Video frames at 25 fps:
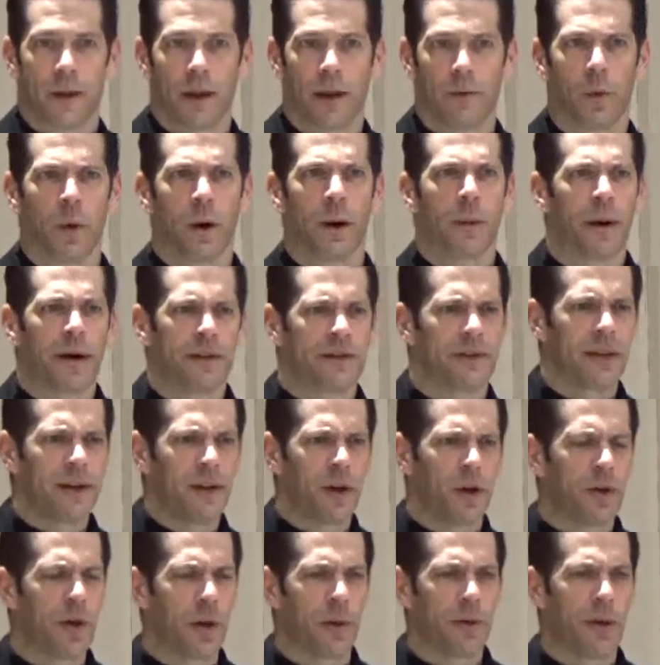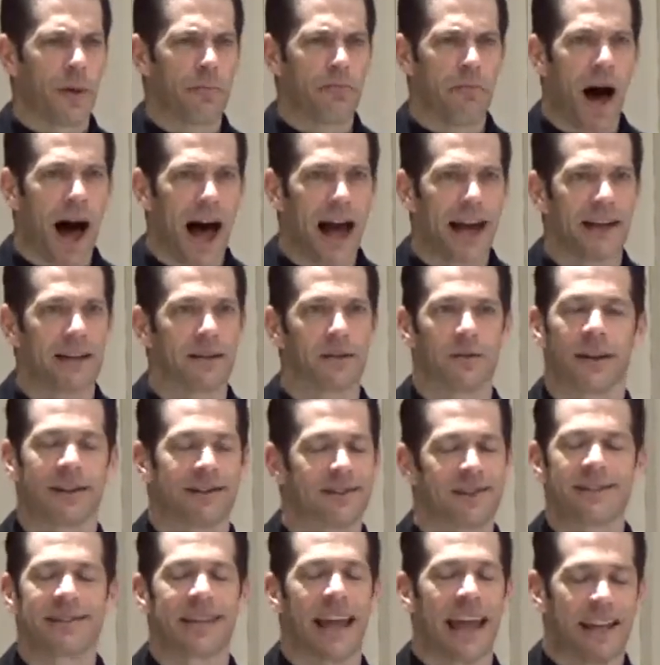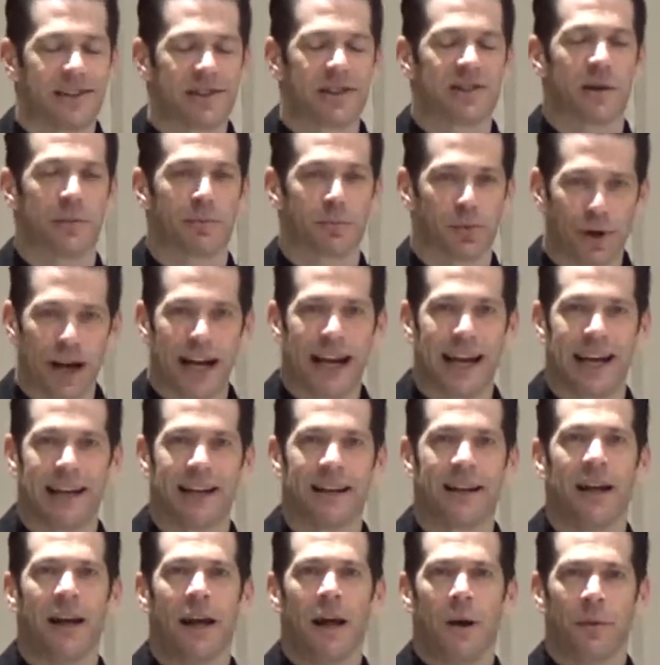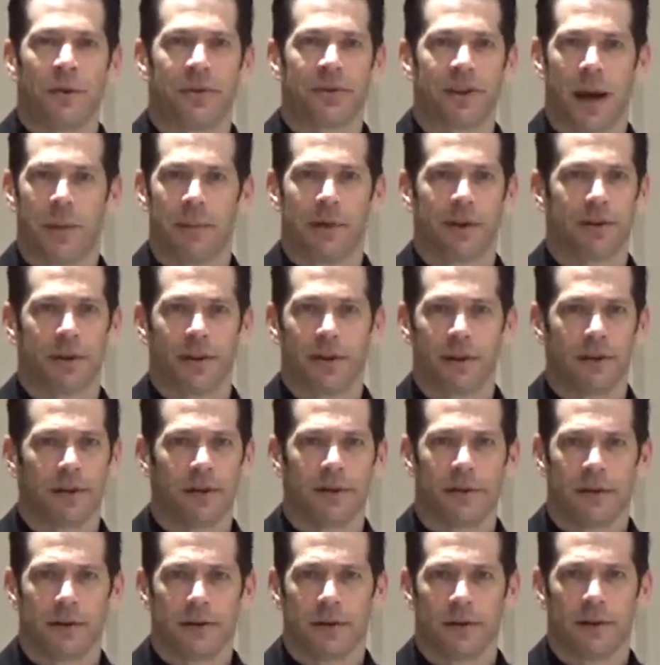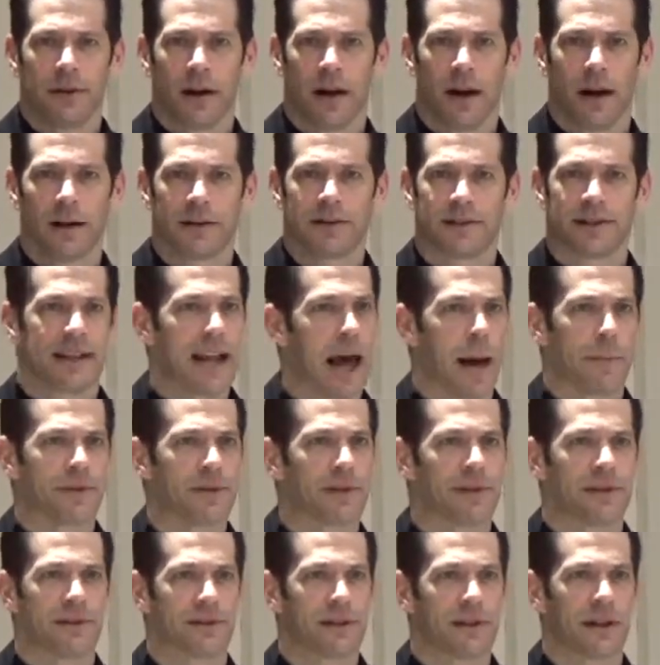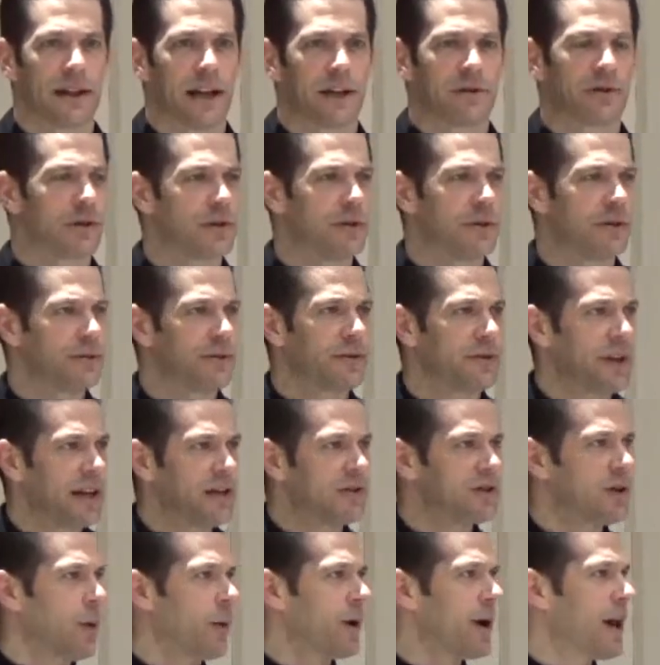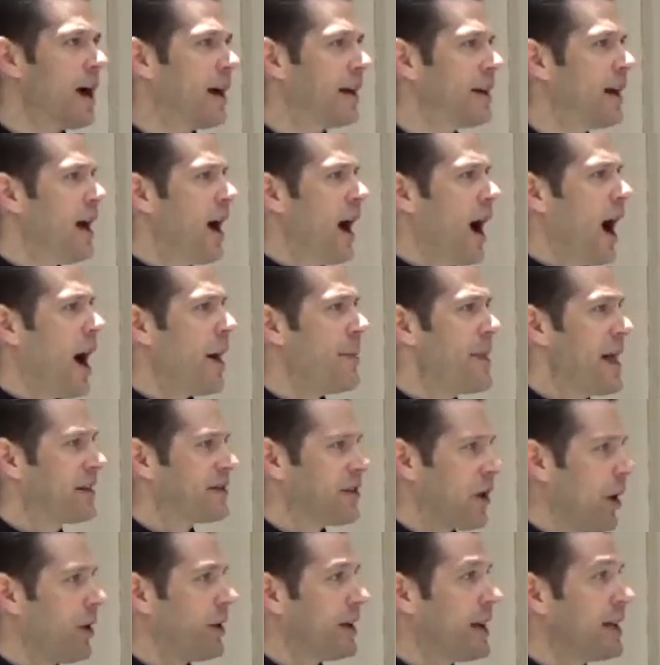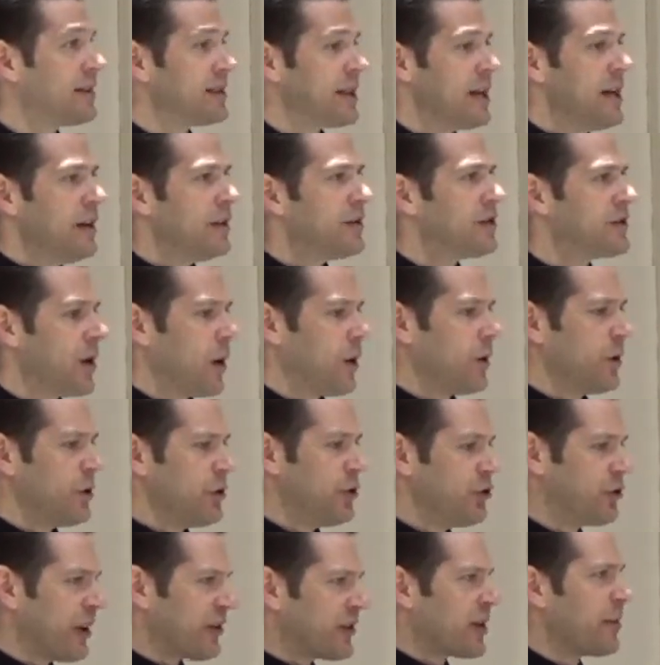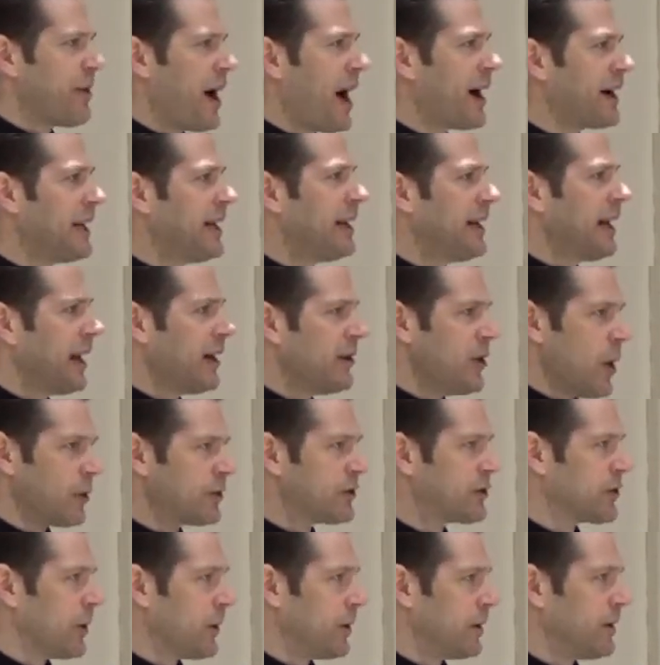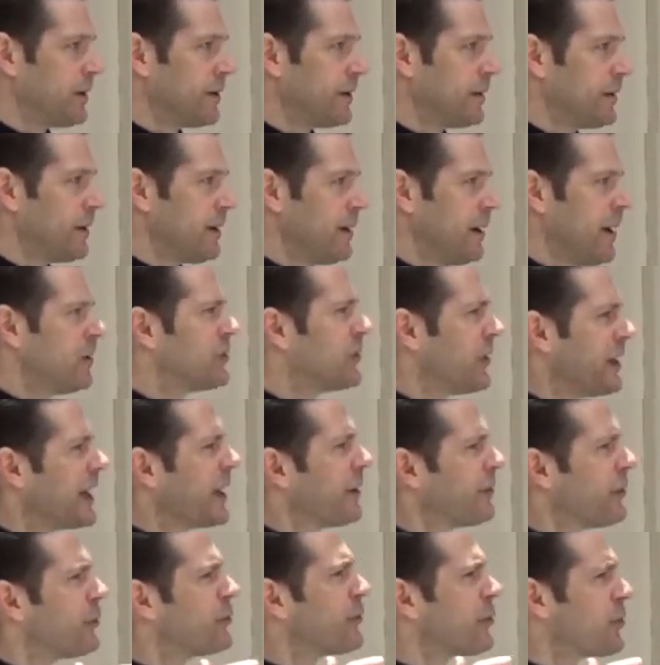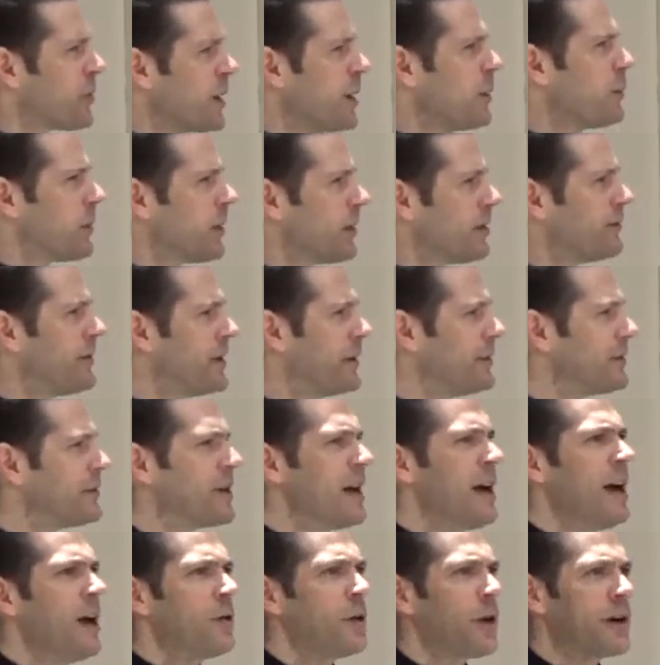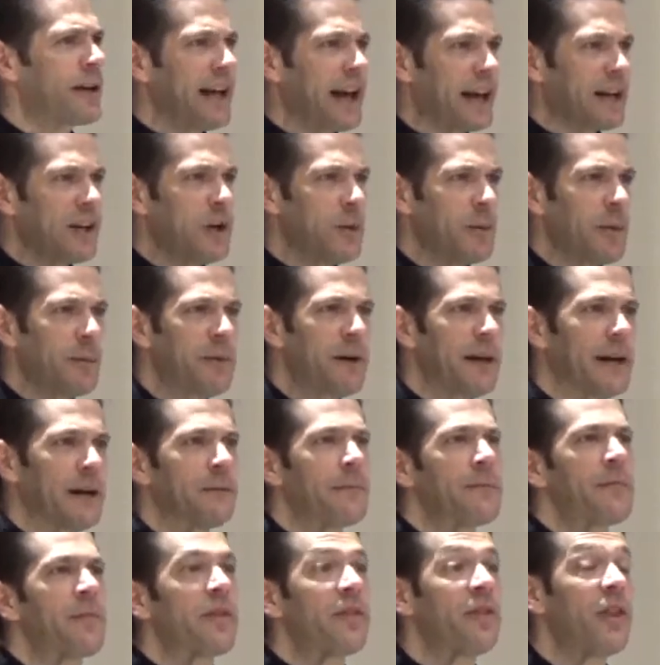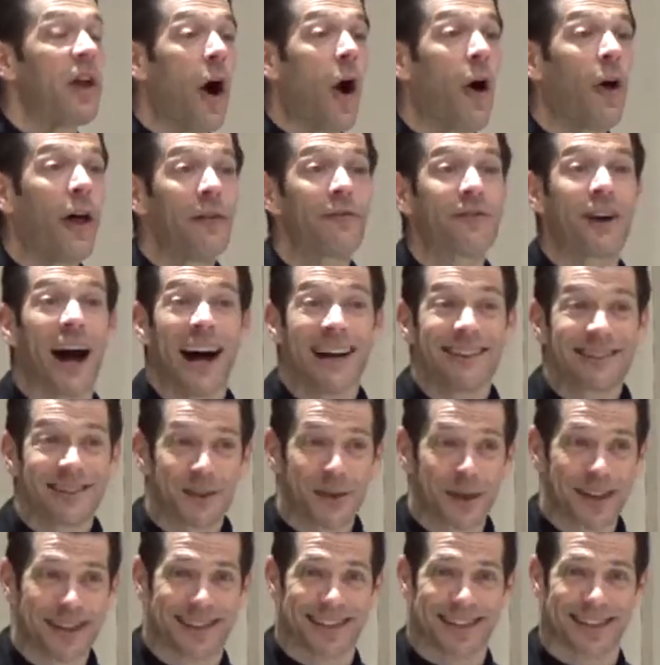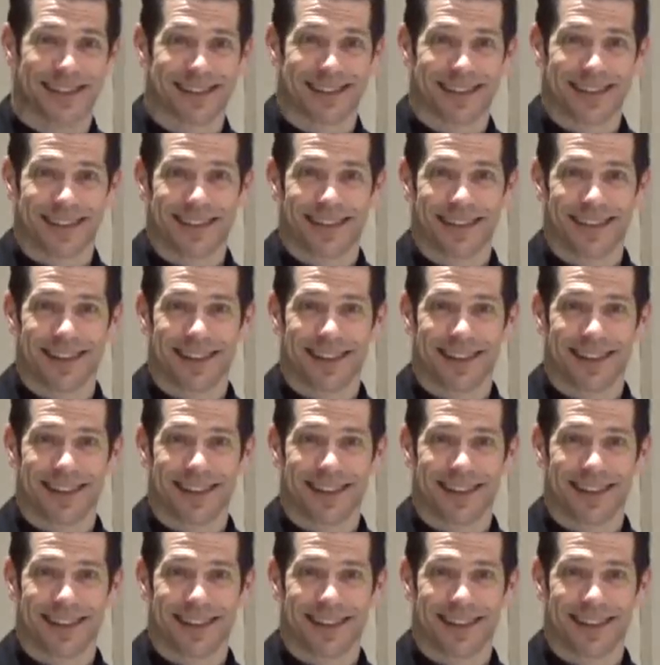What about the mind? It's just a brain with chemical synapses and electrical things going on. That's all it is. So just a body, no soul. So think about those three worldviews looking at a human being. They all have consequences.